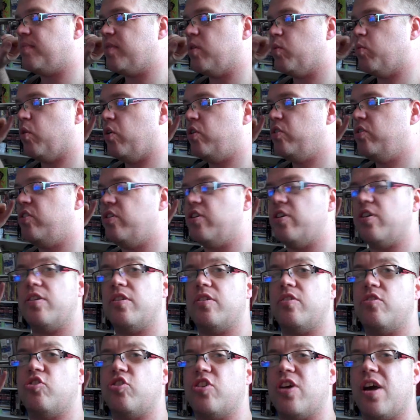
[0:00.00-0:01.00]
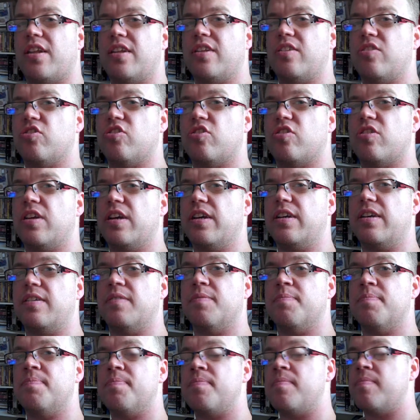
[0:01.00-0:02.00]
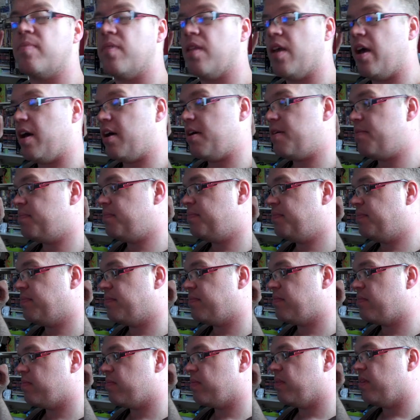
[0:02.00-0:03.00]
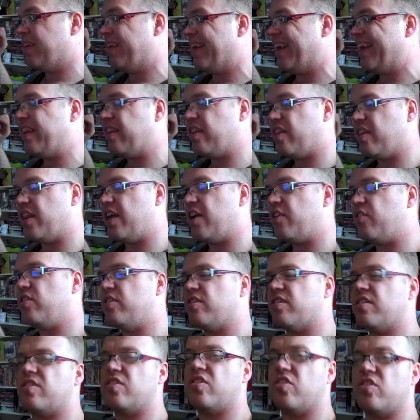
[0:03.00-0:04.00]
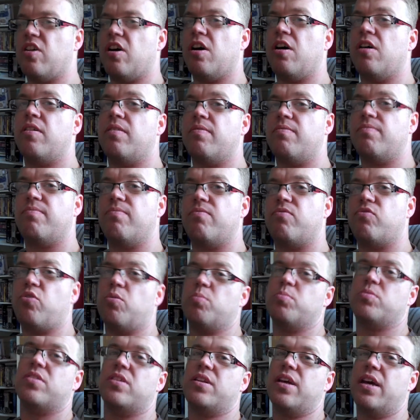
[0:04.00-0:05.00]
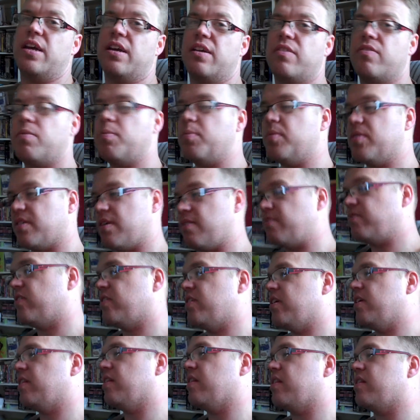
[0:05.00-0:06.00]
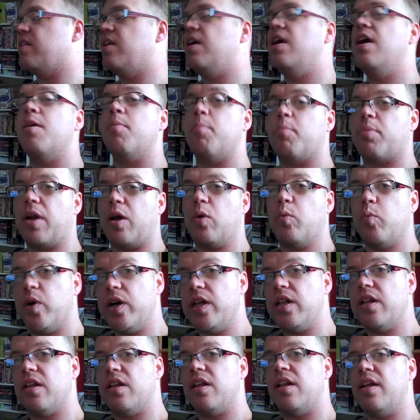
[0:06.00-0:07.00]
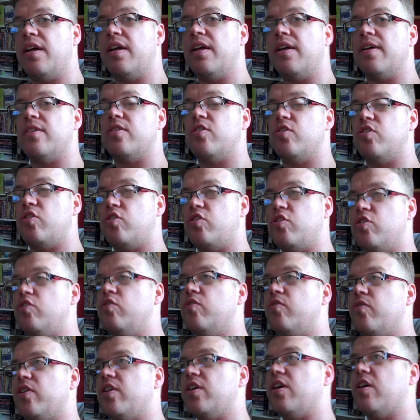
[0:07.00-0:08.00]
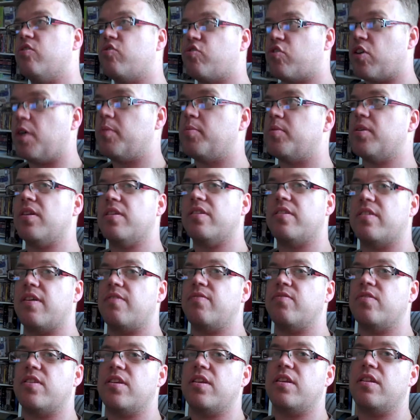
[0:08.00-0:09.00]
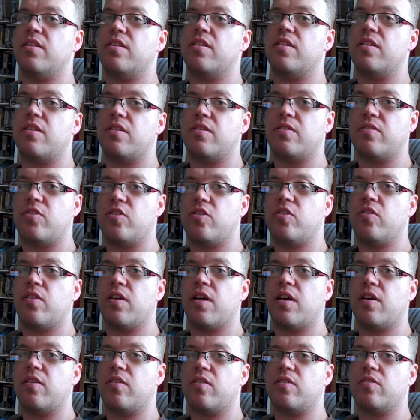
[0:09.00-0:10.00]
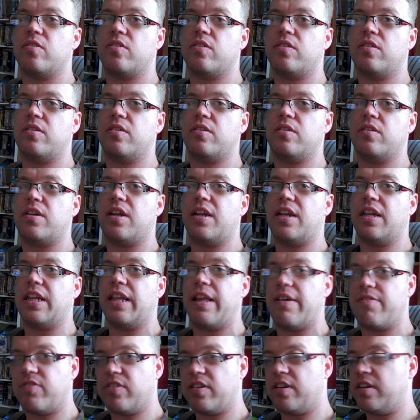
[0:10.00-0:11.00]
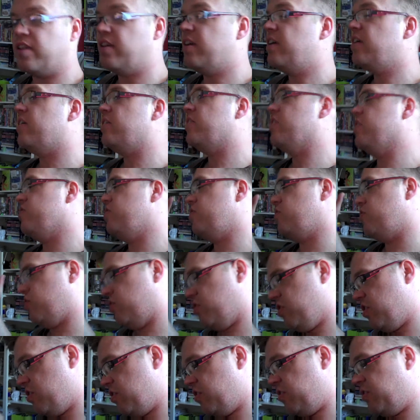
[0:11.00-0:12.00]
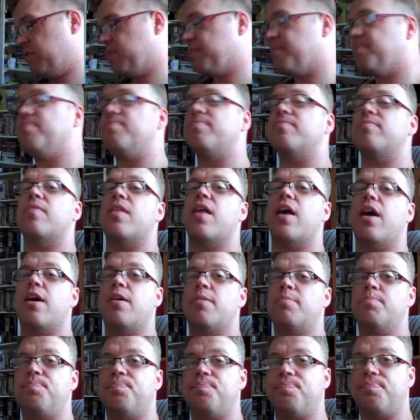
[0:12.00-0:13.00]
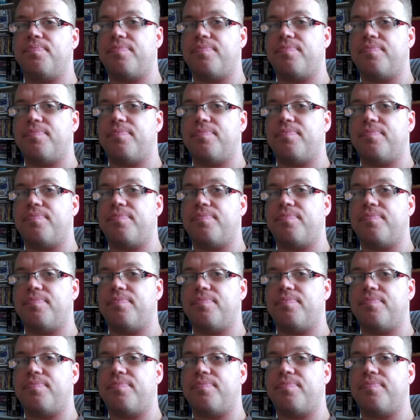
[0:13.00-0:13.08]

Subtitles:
1 year challenge thing, in theory, is going to start from today, from the 17th, but I will do videos right up till the 17th, 2011. So, at